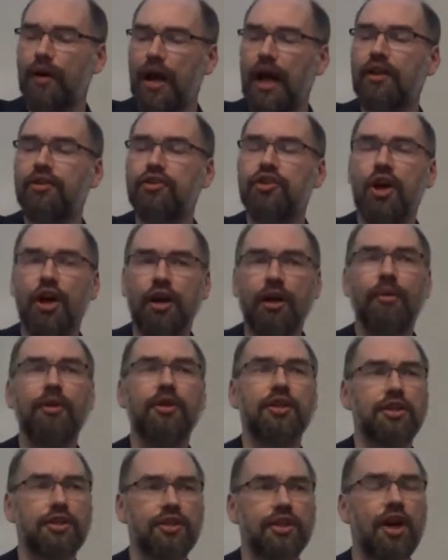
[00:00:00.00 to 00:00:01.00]
I'll talk about
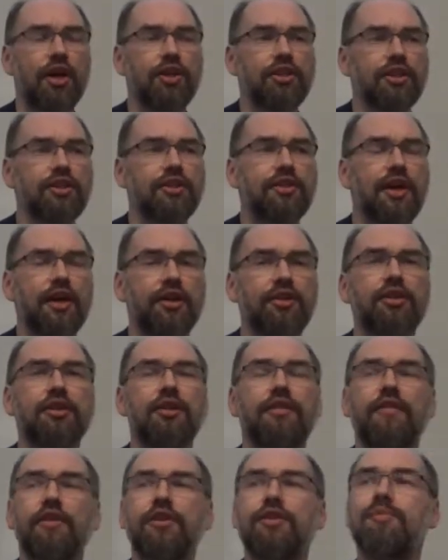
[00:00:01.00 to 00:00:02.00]
the discussion section
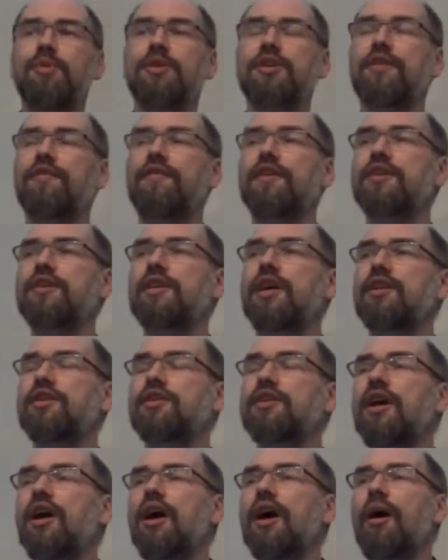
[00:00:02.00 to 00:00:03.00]
in a very specific sense,